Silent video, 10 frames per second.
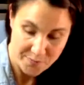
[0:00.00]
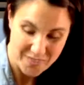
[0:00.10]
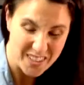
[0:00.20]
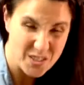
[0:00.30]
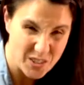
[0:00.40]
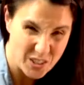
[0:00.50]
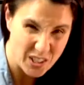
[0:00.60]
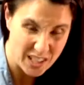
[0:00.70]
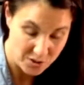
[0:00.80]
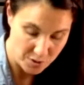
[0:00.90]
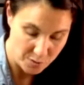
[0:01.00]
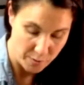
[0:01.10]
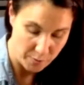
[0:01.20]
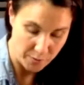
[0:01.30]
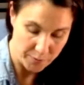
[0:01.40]
I do a little extra
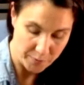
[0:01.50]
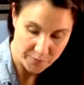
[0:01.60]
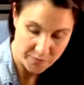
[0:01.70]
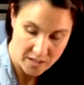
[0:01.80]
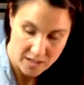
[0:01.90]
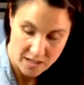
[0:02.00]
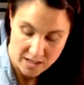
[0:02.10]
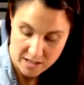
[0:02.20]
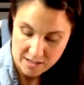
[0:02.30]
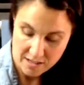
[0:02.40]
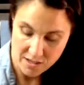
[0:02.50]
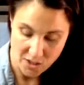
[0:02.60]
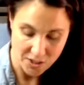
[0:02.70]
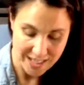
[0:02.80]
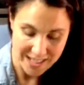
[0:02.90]
pepper.
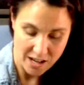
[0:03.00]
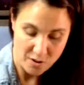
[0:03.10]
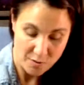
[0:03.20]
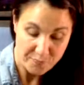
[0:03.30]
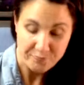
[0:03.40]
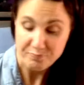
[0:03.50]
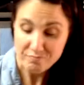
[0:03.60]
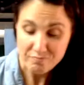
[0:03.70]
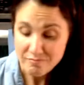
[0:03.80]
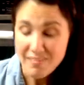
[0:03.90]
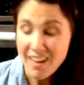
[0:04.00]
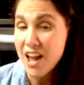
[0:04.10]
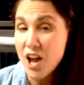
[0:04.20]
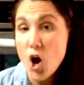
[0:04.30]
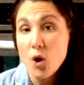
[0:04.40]
Salt. Now,
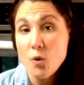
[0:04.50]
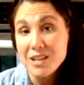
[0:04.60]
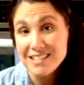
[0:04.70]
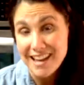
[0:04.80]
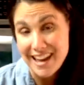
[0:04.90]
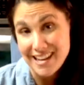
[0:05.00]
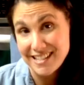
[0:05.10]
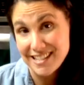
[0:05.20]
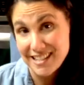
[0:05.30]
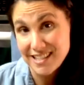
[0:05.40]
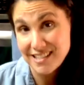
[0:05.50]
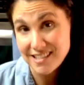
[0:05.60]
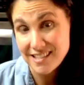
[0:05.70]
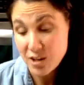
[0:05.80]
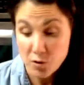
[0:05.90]
I always add to
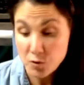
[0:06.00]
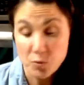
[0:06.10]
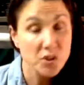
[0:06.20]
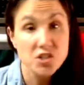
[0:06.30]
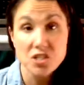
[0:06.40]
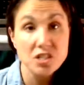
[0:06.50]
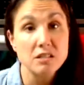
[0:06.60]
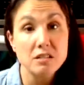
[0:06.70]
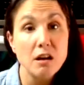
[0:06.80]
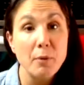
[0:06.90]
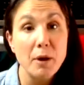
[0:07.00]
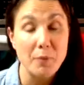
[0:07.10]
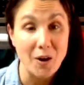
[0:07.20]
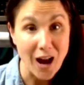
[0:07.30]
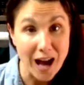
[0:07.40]
this, and we really just need salt and
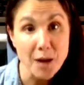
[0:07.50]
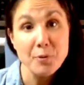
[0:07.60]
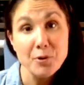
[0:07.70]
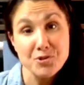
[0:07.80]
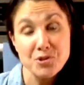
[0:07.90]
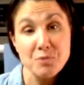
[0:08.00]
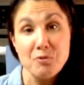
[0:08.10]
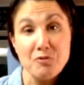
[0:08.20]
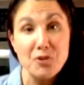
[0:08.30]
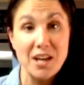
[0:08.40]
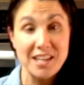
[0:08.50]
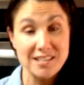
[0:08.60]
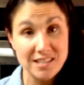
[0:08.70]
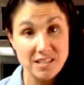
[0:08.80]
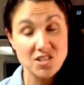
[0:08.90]
pepper. I personally prefer to add
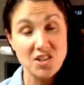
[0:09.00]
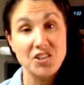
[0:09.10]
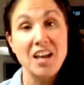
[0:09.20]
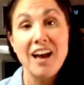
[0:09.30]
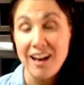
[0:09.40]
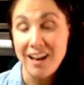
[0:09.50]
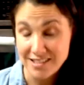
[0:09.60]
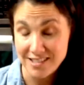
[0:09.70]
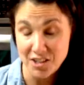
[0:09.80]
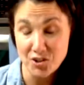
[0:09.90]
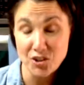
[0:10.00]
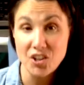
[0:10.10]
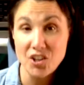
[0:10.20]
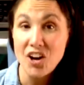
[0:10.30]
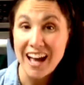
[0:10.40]
sea salt. I said
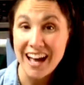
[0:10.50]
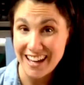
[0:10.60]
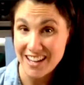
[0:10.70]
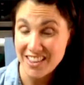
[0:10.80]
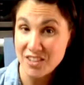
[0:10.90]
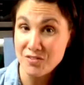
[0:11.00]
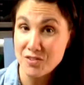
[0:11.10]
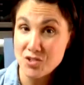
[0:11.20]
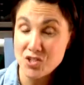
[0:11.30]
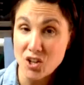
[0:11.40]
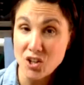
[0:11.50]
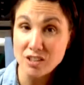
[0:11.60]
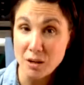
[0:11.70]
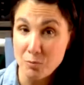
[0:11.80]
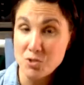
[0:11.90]
earlier, I got a thing for salt.
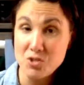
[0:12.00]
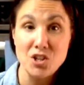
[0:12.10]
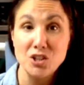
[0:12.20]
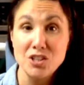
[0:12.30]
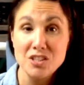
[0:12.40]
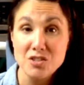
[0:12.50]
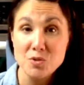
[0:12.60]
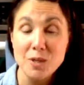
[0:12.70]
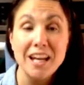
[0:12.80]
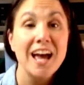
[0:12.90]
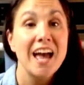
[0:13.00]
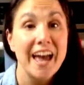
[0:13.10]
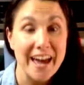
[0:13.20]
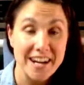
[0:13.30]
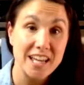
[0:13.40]
I'm more salty than sweet,
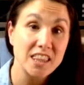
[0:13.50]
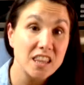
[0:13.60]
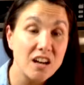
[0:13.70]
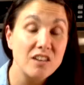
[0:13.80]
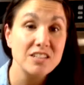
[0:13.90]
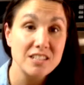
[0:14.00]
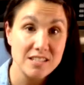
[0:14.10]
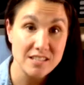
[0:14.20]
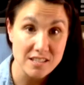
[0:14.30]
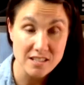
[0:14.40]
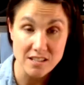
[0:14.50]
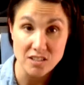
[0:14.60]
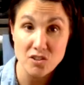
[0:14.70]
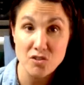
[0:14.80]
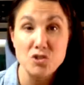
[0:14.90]
and I love sea salt.
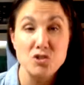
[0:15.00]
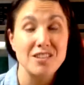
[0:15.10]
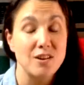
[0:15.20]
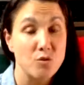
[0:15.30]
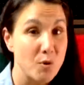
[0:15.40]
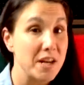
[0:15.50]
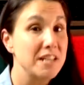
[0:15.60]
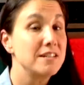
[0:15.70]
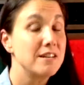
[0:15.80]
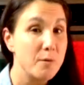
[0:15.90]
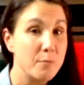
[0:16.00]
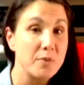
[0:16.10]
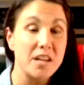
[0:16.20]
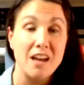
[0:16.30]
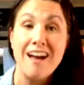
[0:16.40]
There's a great
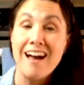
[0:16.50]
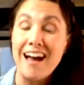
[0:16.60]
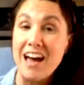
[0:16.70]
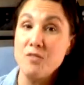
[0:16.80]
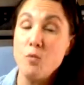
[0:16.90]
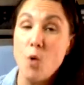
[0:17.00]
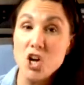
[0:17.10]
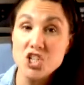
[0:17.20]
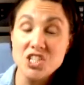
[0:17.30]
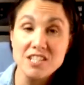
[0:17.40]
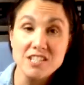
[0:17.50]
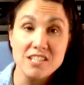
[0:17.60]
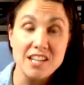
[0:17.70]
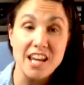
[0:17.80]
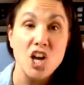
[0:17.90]
company out of Washington
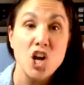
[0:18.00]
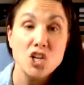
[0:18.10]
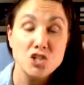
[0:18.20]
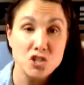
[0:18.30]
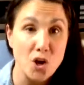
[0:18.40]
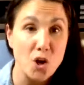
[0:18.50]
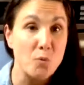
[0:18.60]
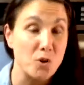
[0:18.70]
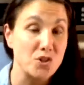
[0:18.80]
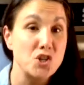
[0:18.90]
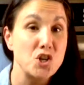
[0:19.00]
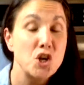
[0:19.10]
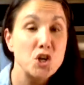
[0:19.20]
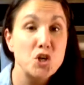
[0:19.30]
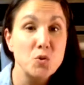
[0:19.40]
State, Saltworks.
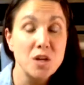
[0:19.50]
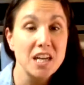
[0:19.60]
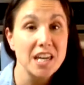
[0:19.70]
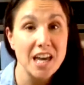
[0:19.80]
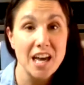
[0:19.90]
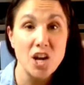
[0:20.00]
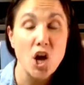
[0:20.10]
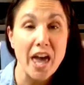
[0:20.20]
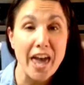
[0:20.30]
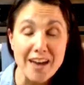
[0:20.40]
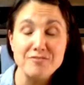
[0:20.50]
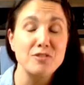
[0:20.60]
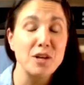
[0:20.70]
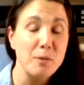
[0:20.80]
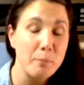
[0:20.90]
You can get
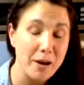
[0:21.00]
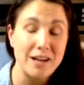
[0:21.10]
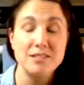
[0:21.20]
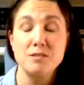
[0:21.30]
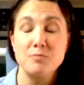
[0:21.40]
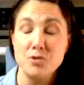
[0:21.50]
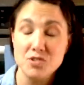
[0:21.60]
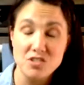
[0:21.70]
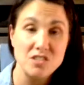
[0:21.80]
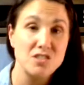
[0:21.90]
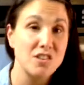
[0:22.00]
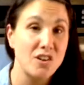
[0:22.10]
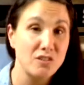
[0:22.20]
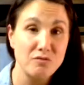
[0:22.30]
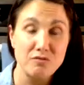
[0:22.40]
every possible sea
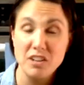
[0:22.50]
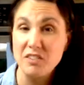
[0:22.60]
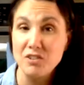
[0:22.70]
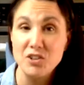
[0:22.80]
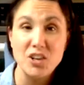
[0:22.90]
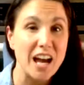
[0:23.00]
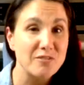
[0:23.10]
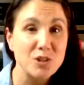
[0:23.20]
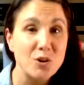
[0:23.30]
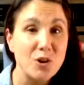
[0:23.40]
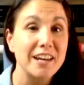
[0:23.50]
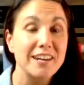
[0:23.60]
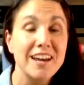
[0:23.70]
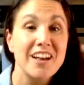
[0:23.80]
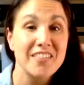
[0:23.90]
salt flavored, every grind
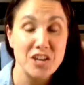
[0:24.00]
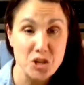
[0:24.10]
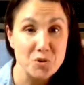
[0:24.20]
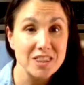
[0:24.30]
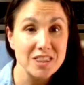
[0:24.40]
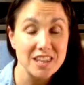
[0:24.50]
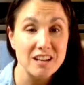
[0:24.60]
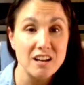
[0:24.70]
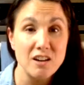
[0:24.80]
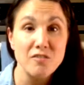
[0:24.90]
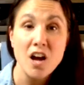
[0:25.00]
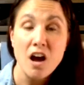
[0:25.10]
that you think of.